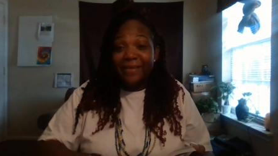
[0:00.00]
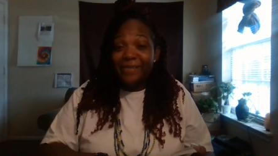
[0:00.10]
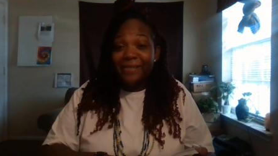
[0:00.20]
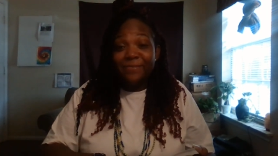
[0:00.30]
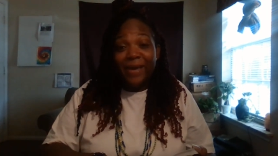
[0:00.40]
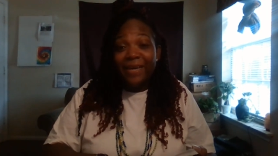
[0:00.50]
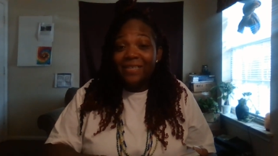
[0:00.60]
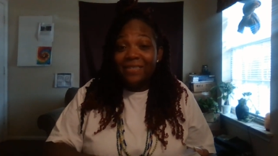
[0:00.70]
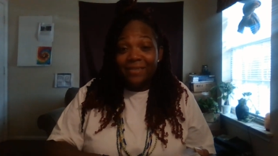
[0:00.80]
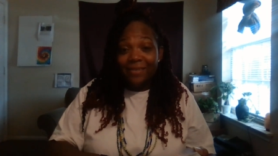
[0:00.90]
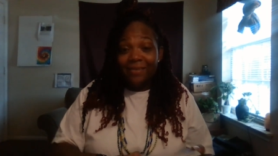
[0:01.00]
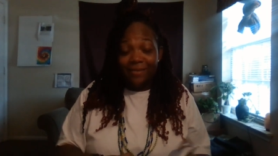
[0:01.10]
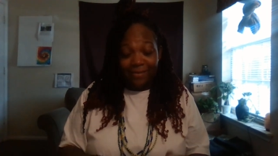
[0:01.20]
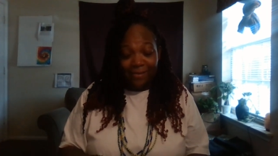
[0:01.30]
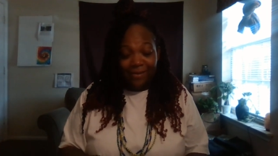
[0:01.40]
this is major.
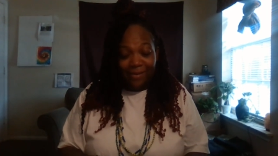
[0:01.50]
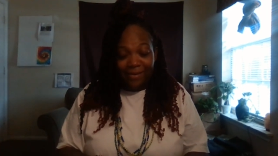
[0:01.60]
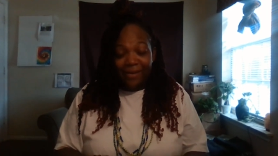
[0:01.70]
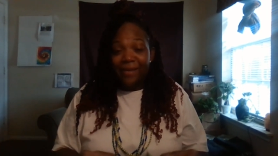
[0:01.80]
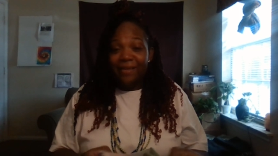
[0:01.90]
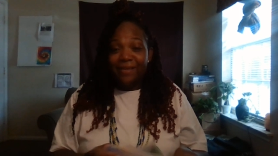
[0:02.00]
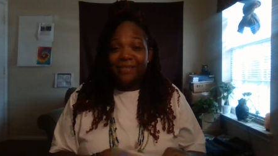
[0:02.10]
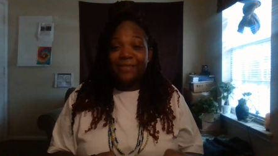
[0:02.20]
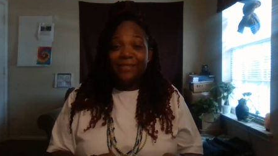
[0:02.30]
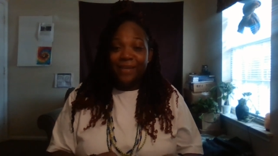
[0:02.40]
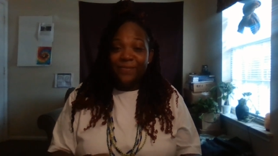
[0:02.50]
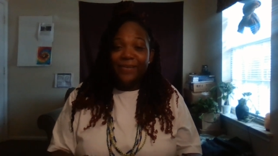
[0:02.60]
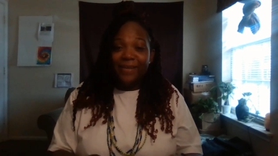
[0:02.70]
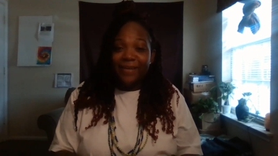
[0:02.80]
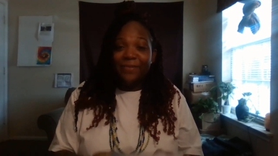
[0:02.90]
This is
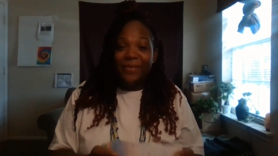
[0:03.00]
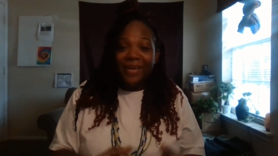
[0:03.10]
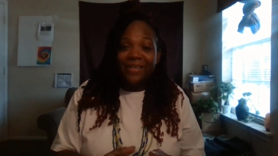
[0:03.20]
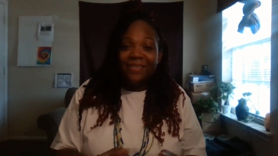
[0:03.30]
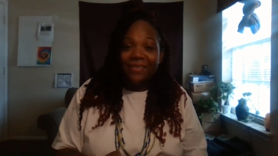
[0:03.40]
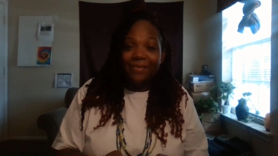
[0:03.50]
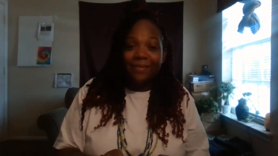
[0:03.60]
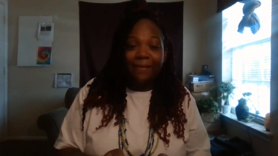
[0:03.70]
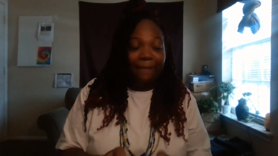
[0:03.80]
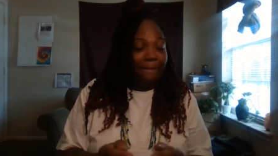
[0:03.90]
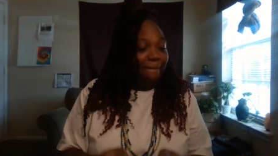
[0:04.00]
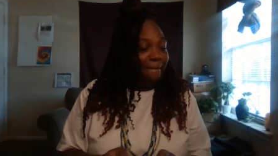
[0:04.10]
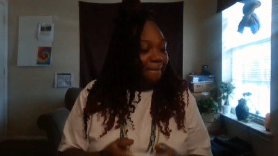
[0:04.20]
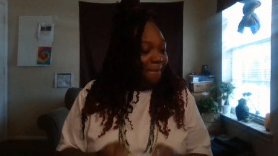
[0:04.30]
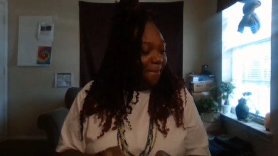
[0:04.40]
definitely major.
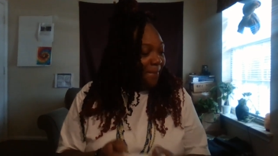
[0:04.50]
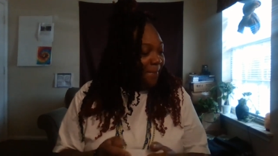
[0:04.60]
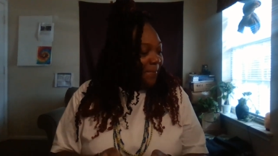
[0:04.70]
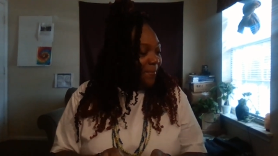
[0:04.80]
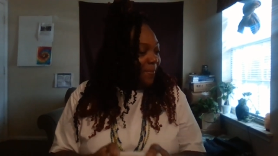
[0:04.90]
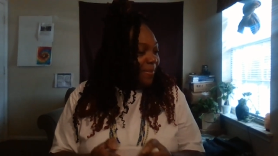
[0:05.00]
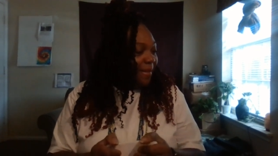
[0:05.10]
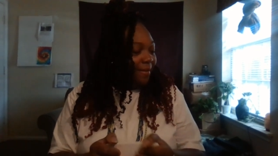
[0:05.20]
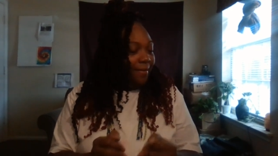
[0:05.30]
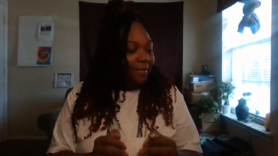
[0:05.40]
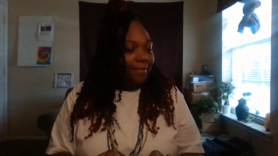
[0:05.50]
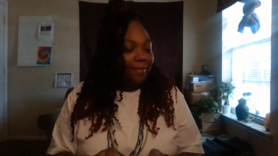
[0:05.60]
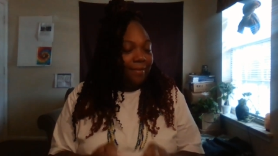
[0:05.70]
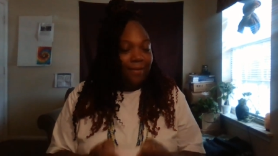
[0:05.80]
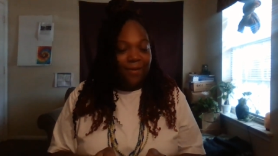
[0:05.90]
All
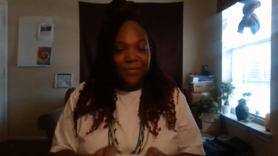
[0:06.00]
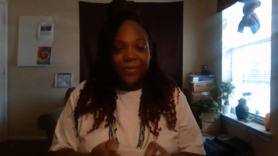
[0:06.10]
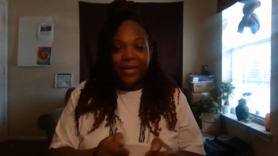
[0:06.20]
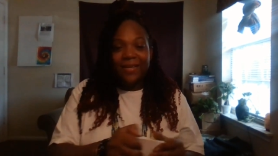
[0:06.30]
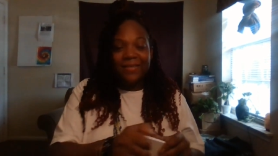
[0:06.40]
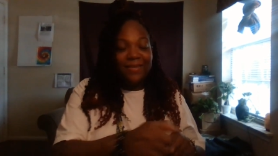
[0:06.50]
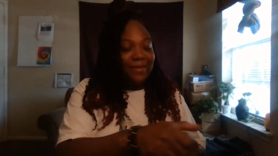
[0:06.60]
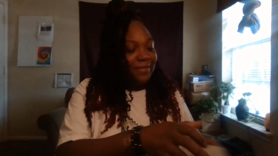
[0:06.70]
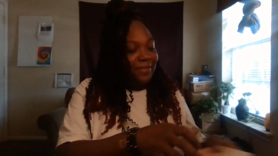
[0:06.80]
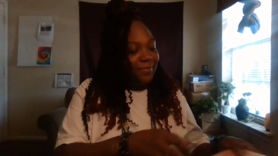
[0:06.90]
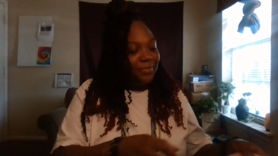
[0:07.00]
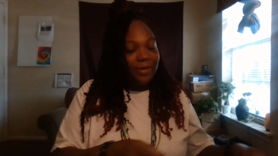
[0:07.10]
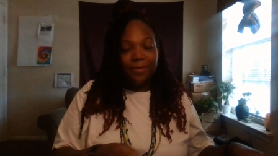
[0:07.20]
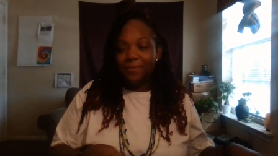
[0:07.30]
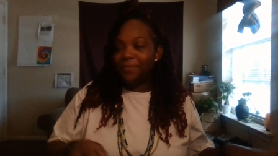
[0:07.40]
right, let's get into prayer.